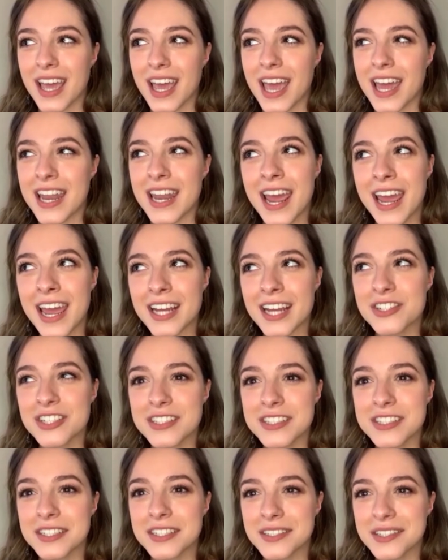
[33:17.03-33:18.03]
And I actually
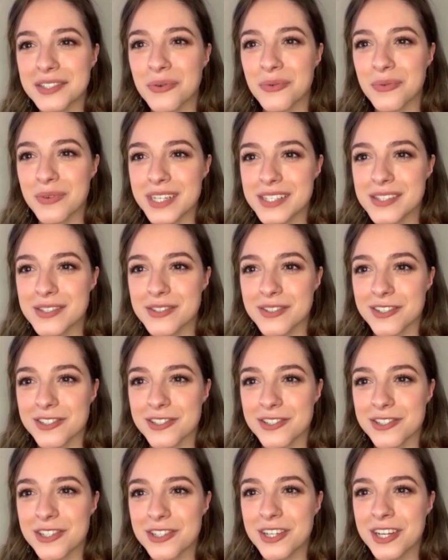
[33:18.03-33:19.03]
did a little
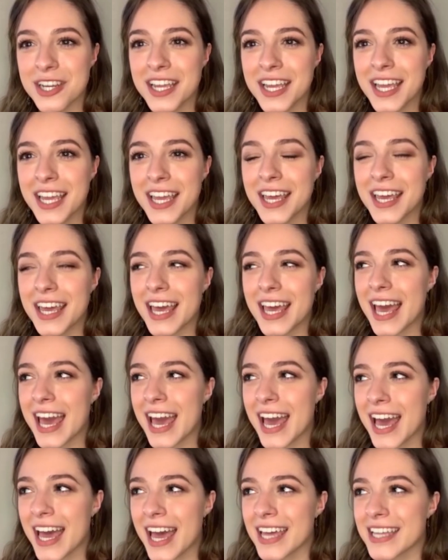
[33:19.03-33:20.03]
research,
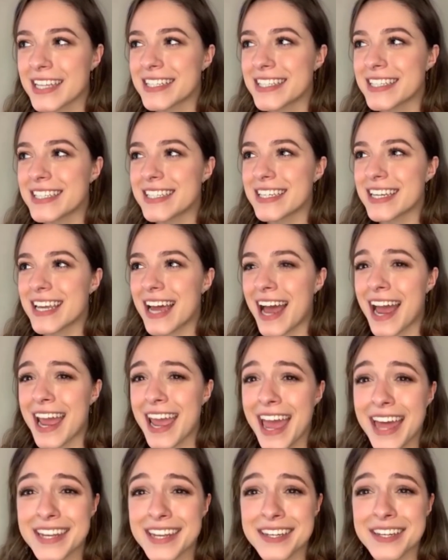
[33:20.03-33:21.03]
and I
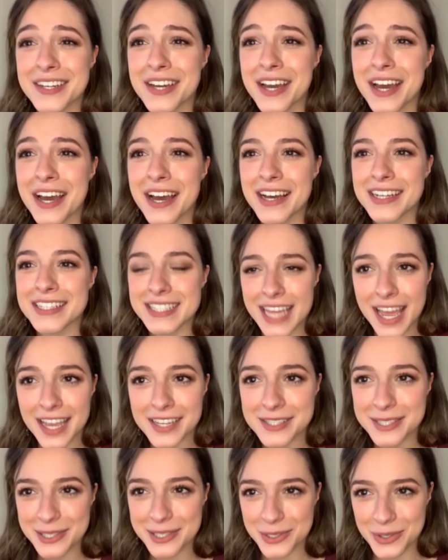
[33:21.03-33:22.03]
had a, a
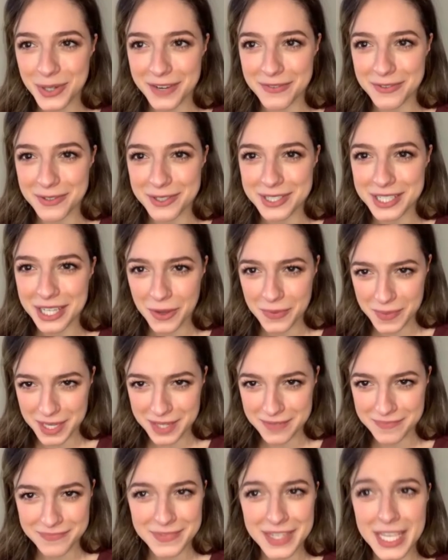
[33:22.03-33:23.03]
taxi driver tell
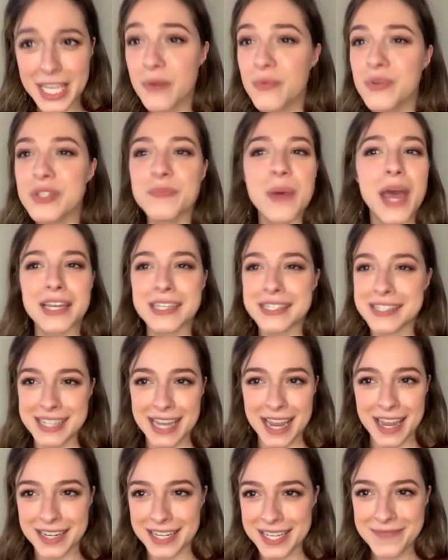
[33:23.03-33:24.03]
me, he was
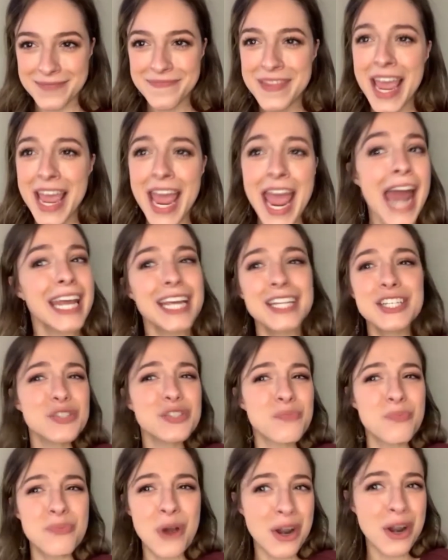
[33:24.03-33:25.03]
Pakistani. And yeah. I
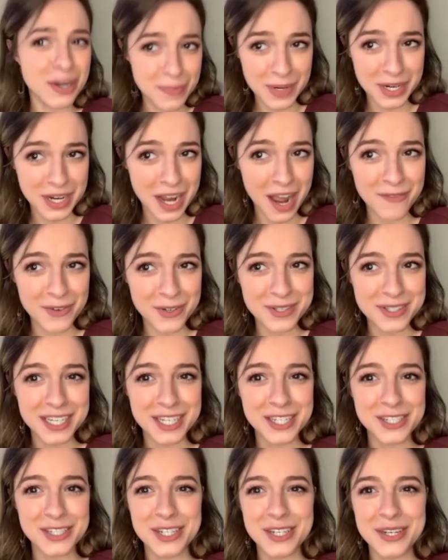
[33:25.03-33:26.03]
just brought up a
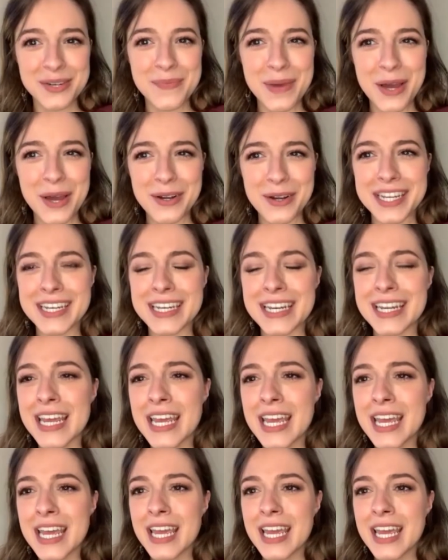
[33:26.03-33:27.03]
conversation about it. And
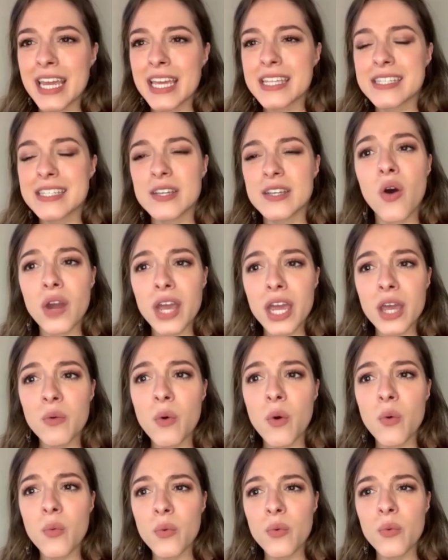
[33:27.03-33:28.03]
he said, okay,
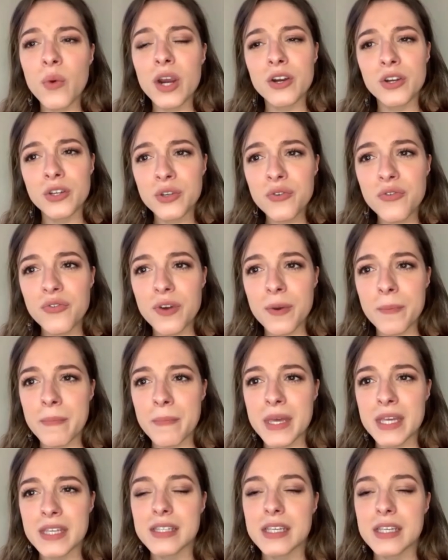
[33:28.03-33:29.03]
well, where are you from,
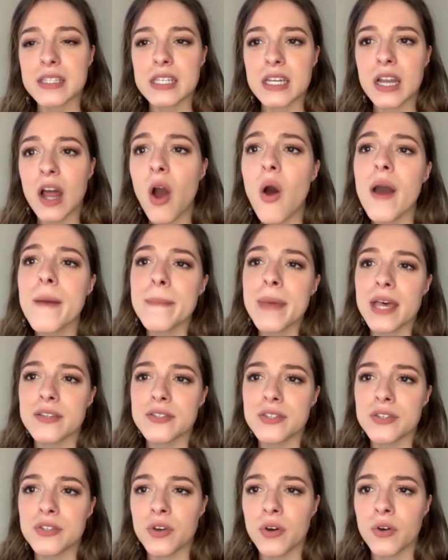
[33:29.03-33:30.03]
miss? I said, oh, I'm
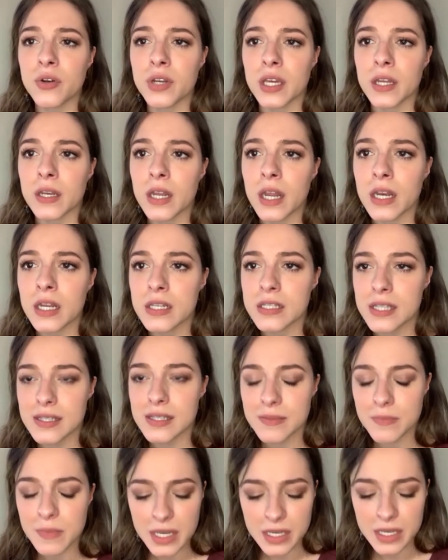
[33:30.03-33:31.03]
Macedonian. He
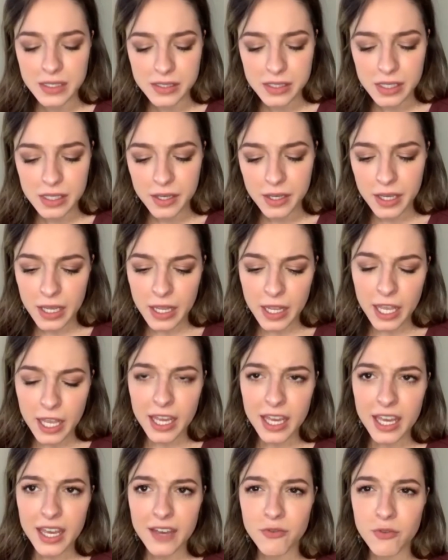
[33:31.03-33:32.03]
says, miss,
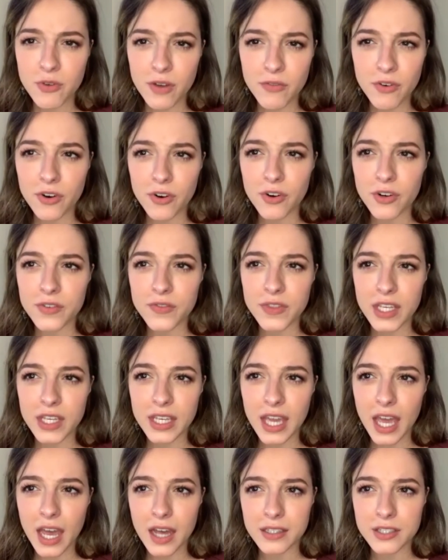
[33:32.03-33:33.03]
have you ever heard of the
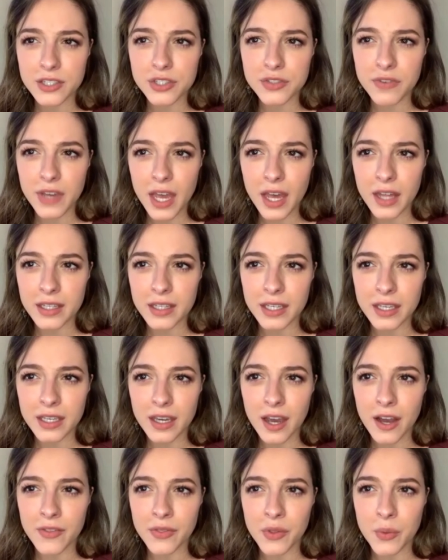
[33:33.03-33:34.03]
Kalash Valley
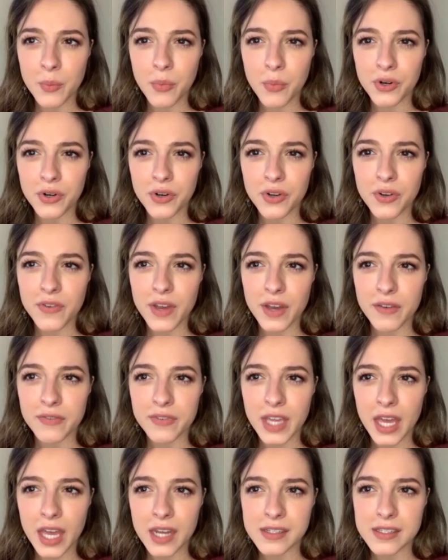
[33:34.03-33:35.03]
on the border of
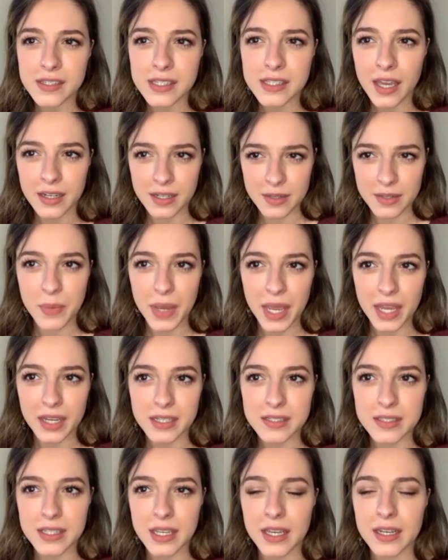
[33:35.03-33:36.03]
Afghanistan and
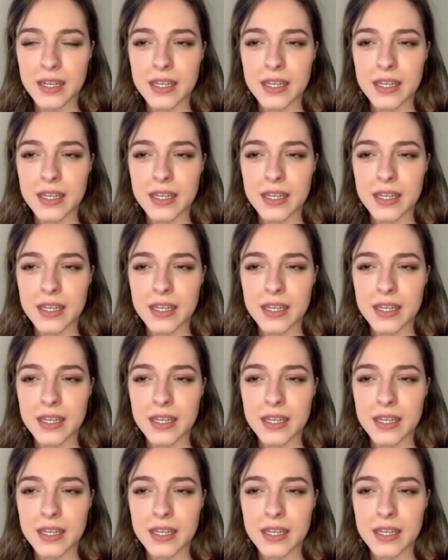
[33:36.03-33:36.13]
Pakistan?